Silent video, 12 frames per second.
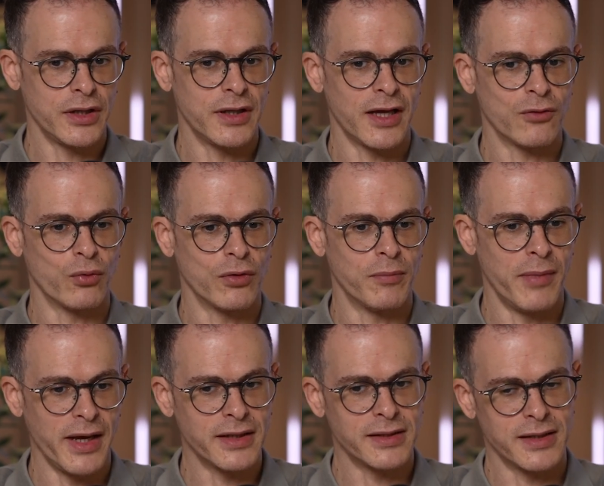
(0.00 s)
that would
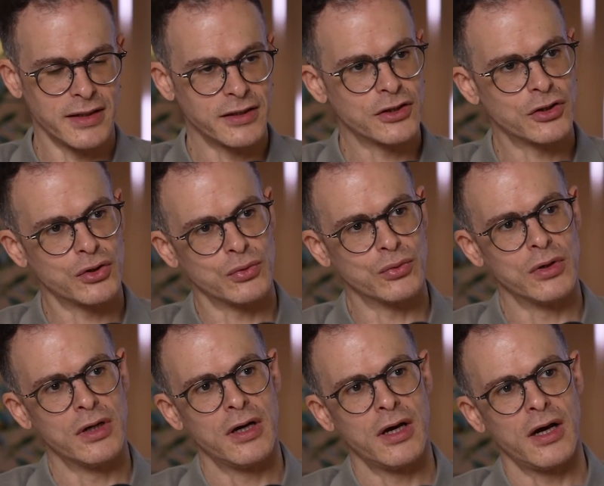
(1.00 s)
make sense to
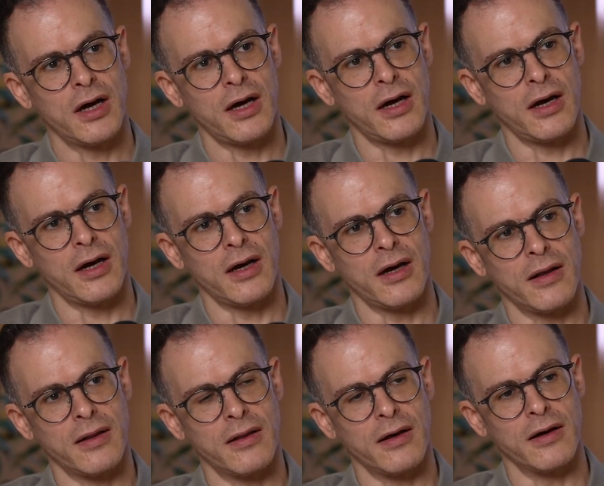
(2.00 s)

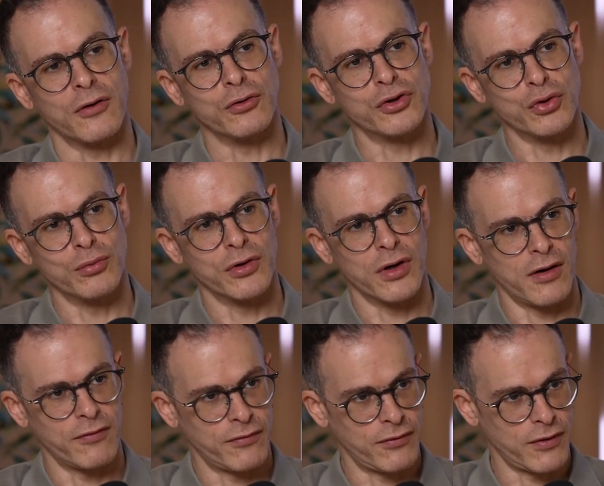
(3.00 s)
the consumer
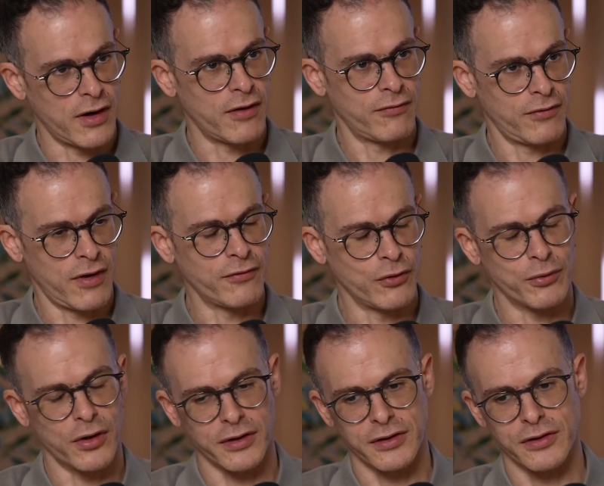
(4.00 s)
of your
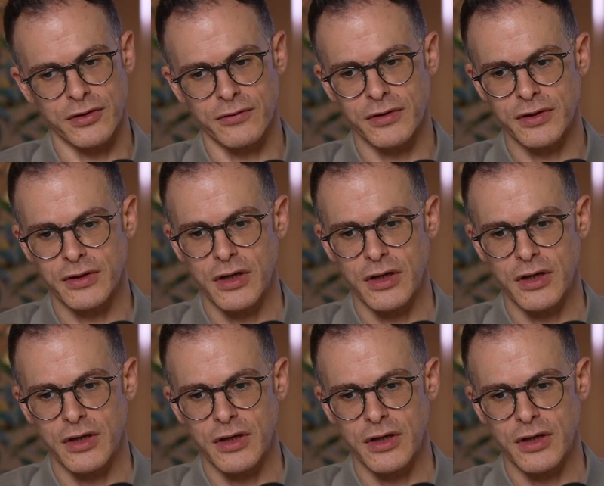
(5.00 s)
products and services.